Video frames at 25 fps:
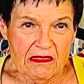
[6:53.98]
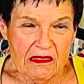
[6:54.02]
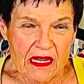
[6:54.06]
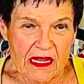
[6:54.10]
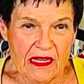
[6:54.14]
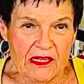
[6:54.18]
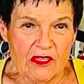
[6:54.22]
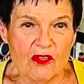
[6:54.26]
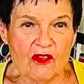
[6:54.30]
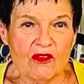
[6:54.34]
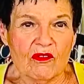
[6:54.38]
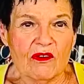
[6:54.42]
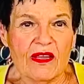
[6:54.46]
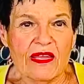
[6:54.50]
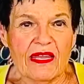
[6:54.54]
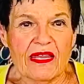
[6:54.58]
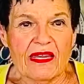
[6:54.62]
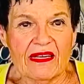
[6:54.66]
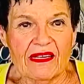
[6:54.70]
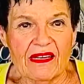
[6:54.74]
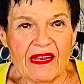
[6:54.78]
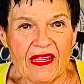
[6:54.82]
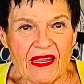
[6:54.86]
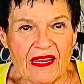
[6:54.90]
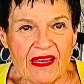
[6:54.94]
And you're
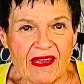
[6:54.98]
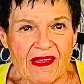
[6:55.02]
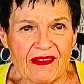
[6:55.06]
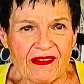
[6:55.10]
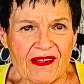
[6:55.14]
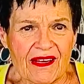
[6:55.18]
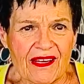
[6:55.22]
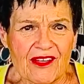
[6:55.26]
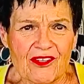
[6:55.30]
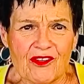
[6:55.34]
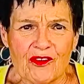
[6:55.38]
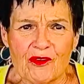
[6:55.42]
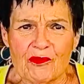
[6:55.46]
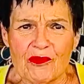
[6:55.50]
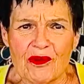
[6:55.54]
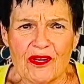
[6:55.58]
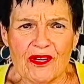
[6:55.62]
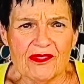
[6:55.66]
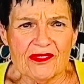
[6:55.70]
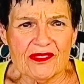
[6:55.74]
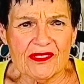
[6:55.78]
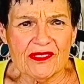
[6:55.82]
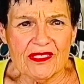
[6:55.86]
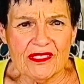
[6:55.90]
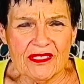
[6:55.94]
let down, and your
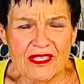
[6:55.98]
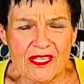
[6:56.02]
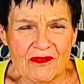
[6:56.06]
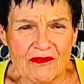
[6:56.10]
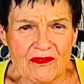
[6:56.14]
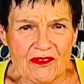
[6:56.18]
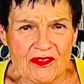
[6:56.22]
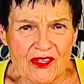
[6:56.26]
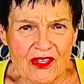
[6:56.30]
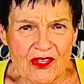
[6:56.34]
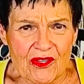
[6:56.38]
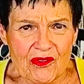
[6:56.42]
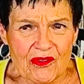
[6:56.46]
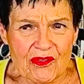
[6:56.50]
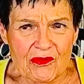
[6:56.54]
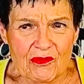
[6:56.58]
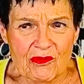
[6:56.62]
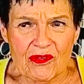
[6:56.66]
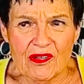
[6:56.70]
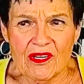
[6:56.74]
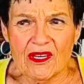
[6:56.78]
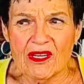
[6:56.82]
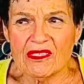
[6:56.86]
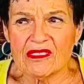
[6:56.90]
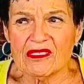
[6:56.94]
boss doesn't even know it
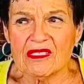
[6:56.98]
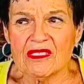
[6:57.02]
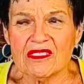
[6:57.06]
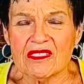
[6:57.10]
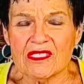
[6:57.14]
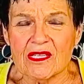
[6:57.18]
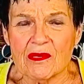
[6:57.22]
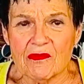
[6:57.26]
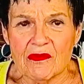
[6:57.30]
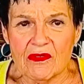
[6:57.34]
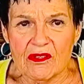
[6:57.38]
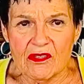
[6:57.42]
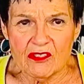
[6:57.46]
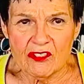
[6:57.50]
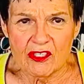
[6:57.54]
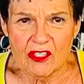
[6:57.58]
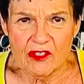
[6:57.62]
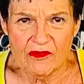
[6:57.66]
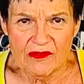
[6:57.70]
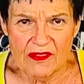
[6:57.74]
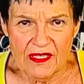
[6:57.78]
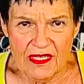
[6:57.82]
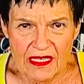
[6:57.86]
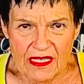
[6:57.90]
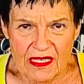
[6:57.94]
because it's something that
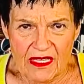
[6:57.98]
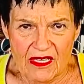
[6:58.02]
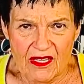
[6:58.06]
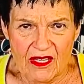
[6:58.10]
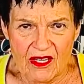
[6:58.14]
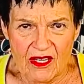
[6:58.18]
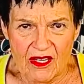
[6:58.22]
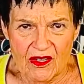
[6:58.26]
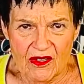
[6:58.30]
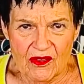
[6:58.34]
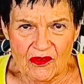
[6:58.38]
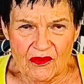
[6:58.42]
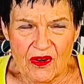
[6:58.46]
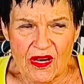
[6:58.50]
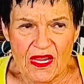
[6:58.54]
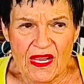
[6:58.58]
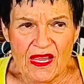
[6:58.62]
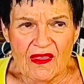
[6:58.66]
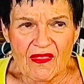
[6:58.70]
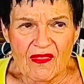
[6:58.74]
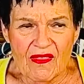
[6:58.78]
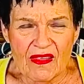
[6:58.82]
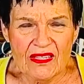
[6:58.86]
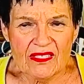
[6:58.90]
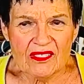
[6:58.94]
you've taken on.
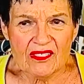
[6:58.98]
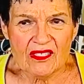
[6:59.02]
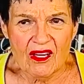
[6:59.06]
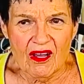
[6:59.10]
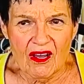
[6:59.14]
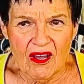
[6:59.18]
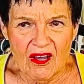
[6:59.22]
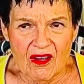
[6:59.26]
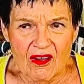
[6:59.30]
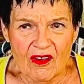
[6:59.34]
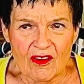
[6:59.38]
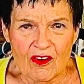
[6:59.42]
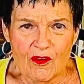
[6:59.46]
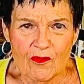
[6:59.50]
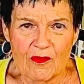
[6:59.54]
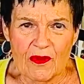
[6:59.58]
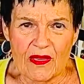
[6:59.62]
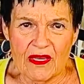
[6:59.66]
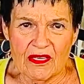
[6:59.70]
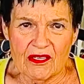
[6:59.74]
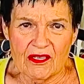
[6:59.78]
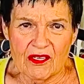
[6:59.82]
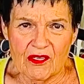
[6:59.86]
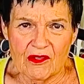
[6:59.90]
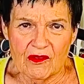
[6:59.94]
That's all
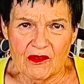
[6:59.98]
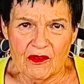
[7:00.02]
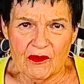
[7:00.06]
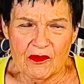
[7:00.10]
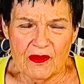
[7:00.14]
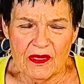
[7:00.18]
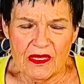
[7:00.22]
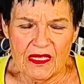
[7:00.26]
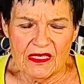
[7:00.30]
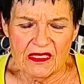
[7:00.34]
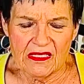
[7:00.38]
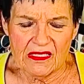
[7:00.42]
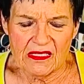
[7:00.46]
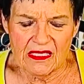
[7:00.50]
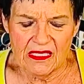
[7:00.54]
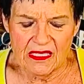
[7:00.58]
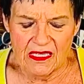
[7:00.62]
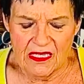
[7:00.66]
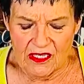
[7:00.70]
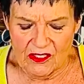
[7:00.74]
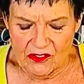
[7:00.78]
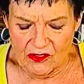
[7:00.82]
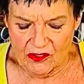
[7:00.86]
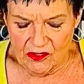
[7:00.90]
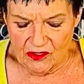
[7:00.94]
about codependency,
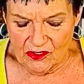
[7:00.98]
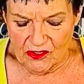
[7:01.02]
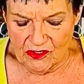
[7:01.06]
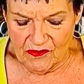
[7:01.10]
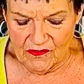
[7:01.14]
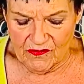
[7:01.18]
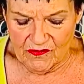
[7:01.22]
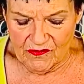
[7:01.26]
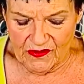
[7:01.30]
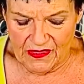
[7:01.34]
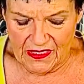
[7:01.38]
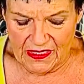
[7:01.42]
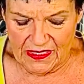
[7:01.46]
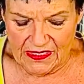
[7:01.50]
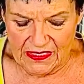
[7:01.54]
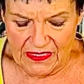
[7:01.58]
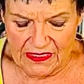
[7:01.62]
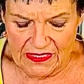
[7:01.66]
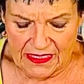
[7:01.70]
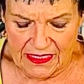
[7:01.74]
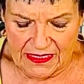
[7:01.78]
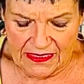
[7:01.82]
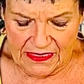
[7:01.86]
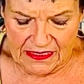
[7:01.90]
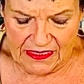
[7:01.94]
getting your good feelings
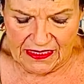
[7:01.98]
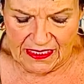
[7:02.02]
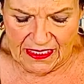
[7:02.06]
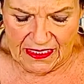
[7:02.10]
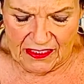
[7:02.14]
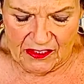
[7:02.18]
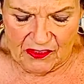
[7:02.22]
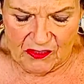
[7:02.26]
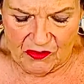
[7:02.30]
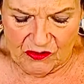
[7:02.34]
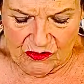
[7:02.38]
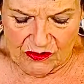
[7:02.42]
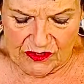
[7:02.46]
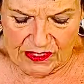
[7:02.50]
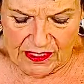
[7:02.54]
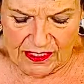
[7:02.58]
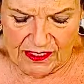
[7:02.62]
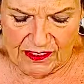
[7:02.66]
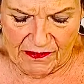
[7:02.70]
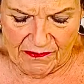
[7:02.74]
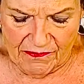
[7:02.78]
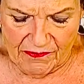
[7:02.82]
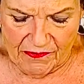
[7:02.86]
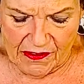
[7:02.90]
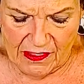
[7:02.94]
outside
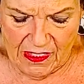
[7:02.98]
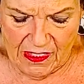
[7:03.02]
yourself.